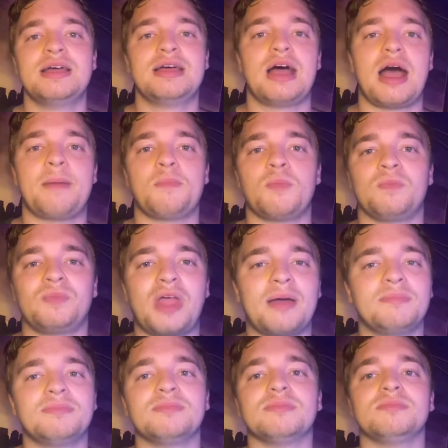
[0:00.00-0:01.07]

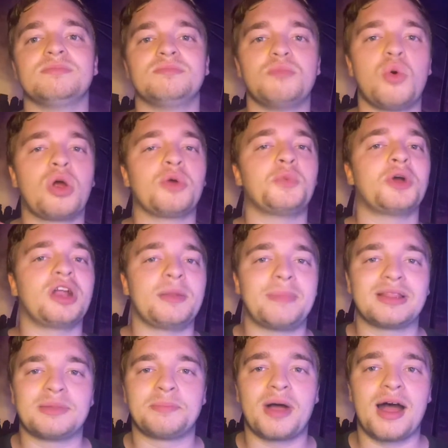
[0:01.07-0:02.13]
I'm more worried
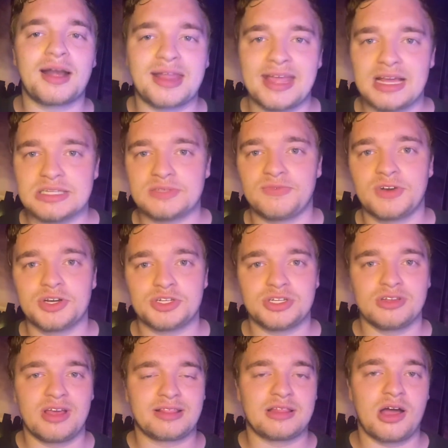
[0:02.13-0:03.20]
about the podcast version,
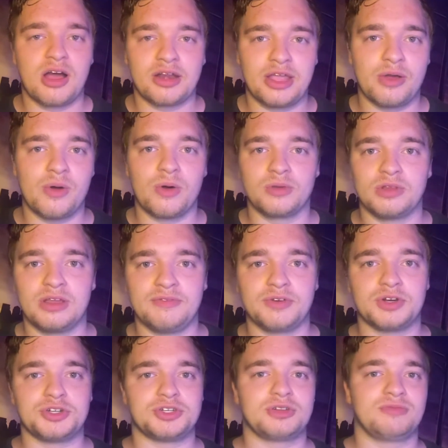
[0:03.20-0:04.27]
like the audio only
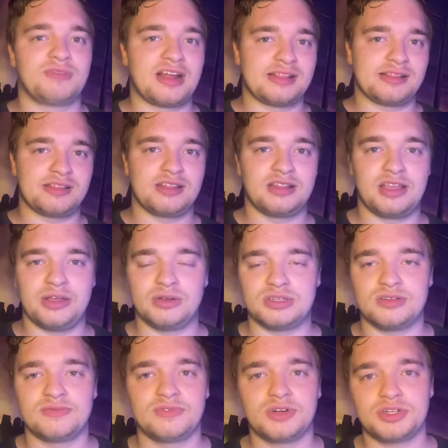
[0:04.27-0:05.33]
version, rather than the
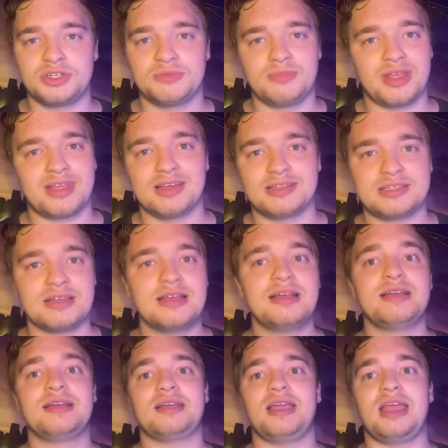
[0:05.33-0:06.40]
YouTube version, because
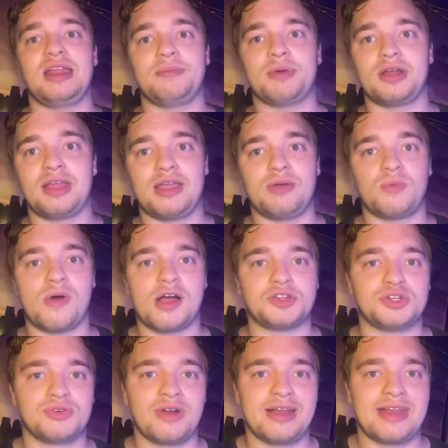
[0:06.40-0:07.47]
anybody
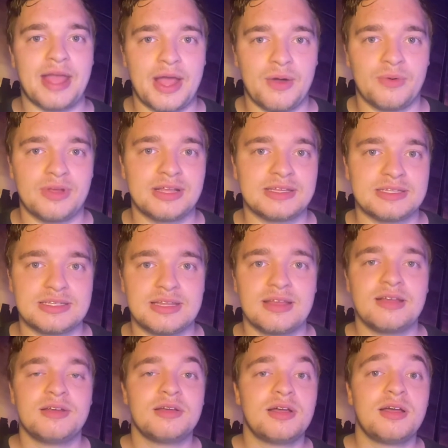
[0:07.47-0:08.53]
watching right now has
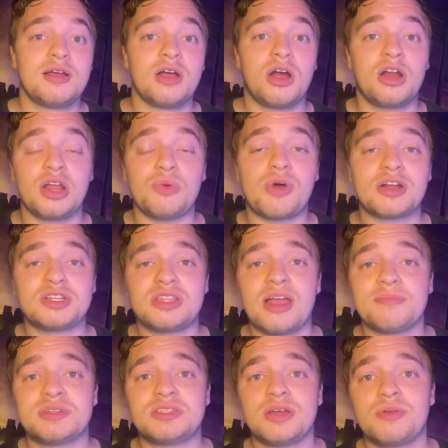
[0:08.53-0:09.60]
already watched the
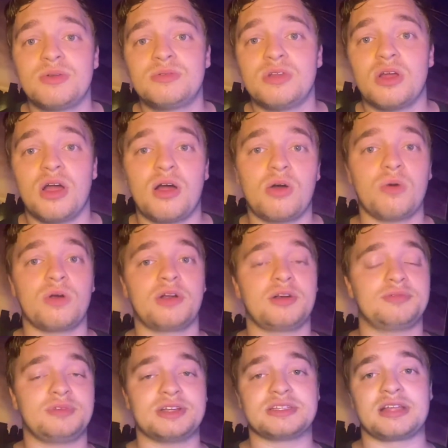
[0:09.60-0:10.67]
episode or
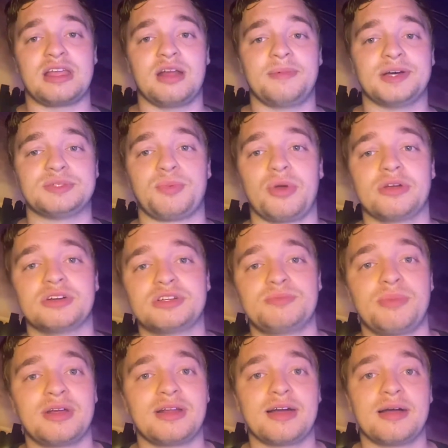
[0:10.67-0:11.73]
doesn't care about spoilers.
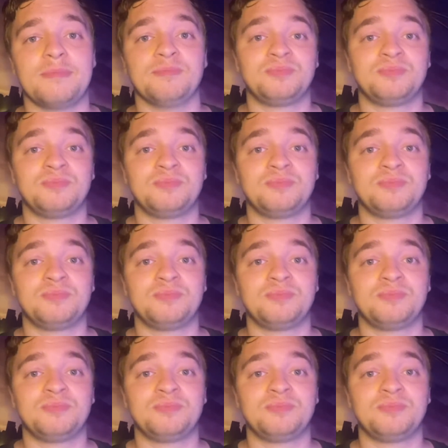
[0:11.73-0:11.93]
But